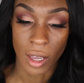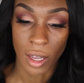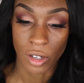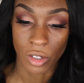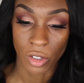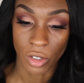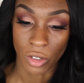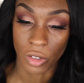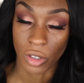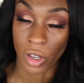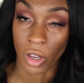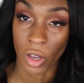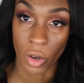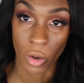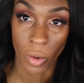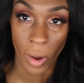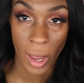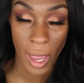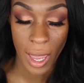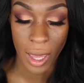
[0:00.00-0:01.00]
that you
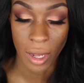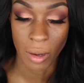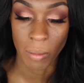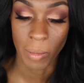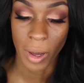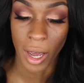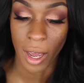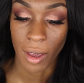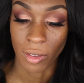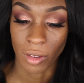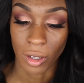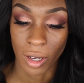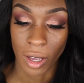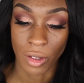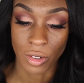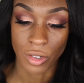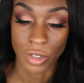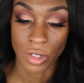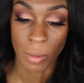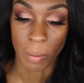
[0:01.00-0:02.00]
go and buy the
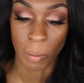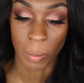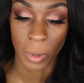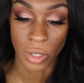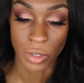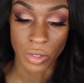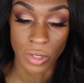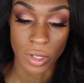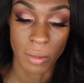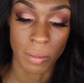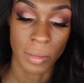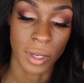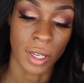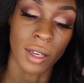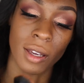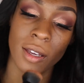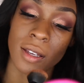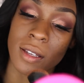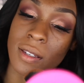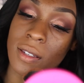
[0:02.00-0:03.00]
colors in person
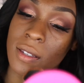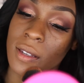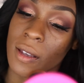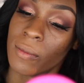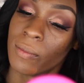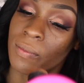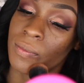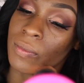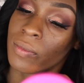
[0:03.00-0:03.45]
because